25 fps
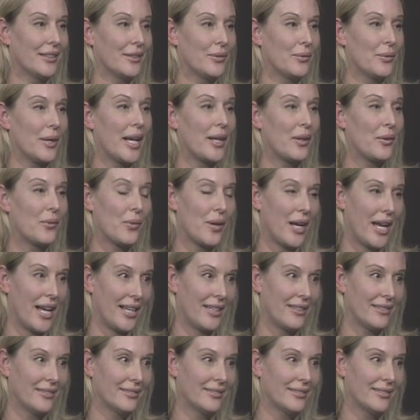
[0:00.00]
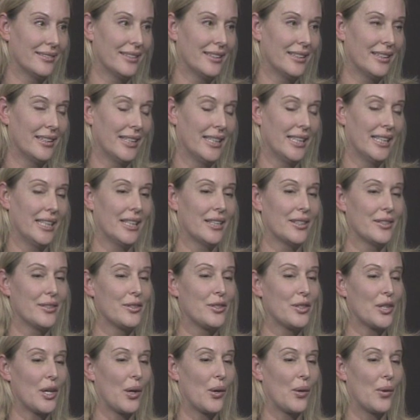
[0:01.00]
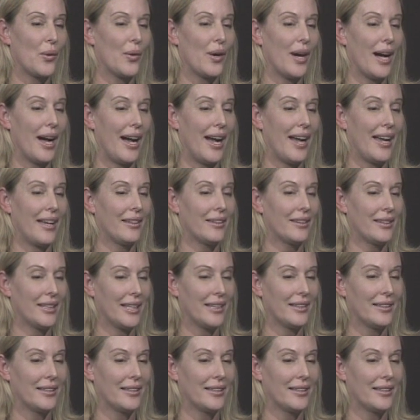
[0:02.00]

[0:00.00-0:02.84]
right away. So I think